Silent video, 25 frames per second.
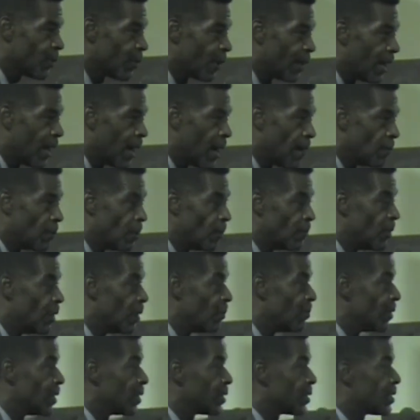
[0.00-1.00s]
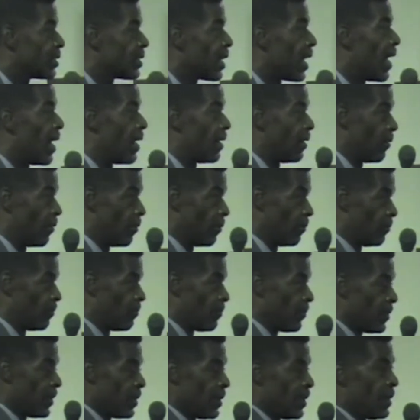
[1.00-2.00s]
Prayer. I'm a member of Shiloh.
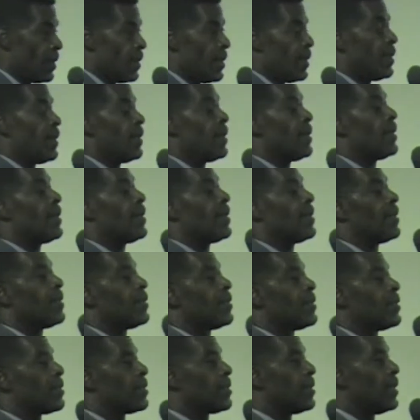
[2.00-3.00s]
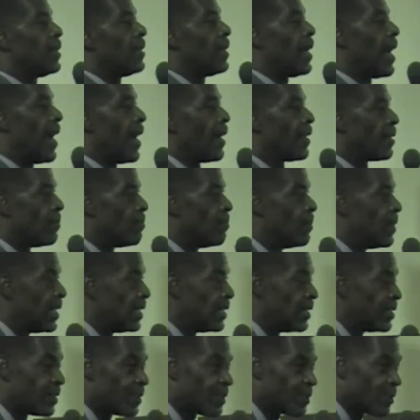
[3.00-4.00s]
She had a
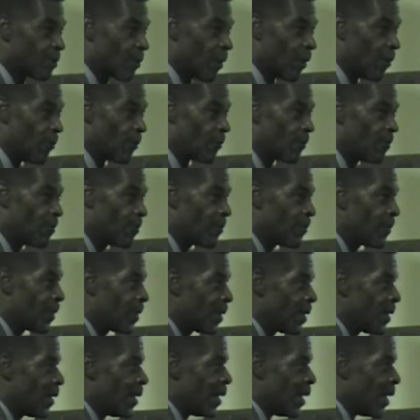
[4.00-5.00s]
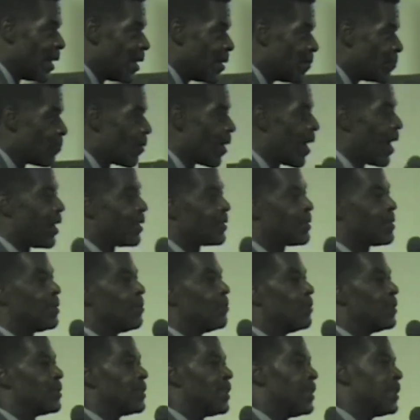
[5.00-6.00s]
mini stroke. And while
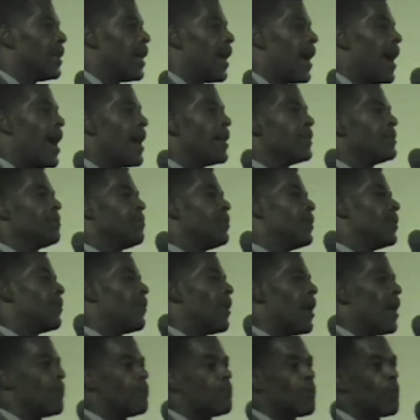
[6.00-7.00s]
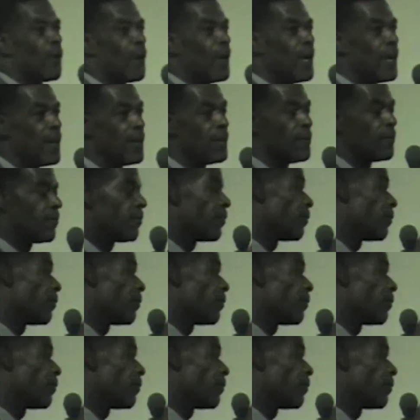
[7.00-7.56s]
she was in the hospital, I prayed